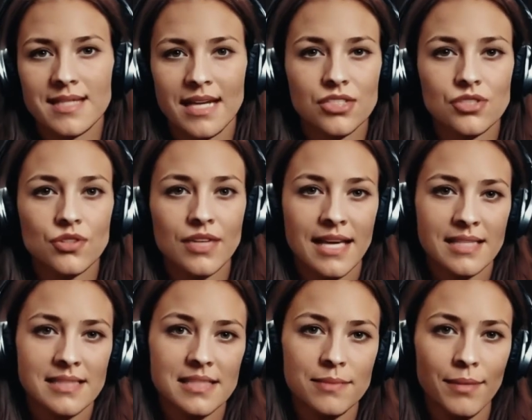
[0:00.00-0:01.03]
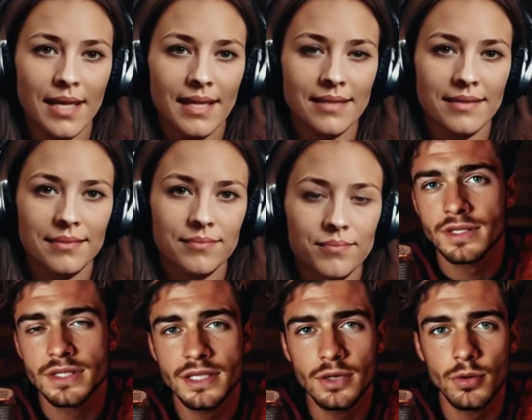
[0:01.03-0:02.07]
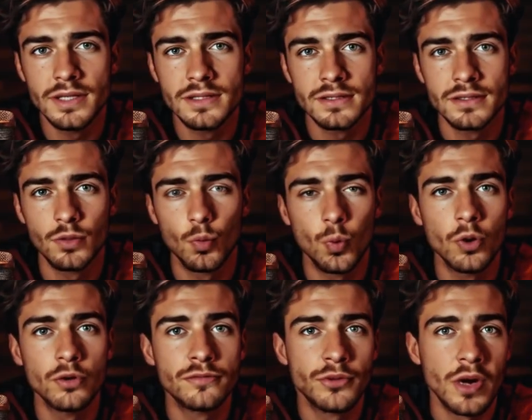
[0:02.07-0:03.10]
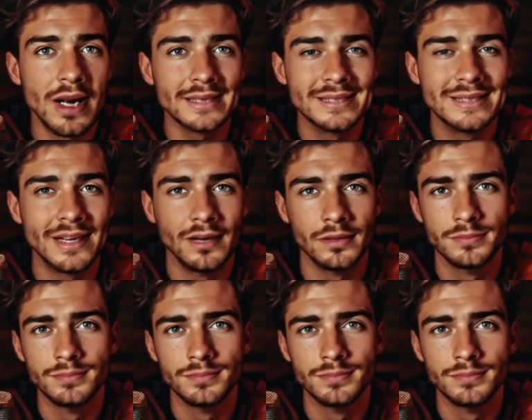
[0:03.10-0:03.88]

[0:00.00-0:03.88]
that history can't explain and the secrets the world forgot to tell.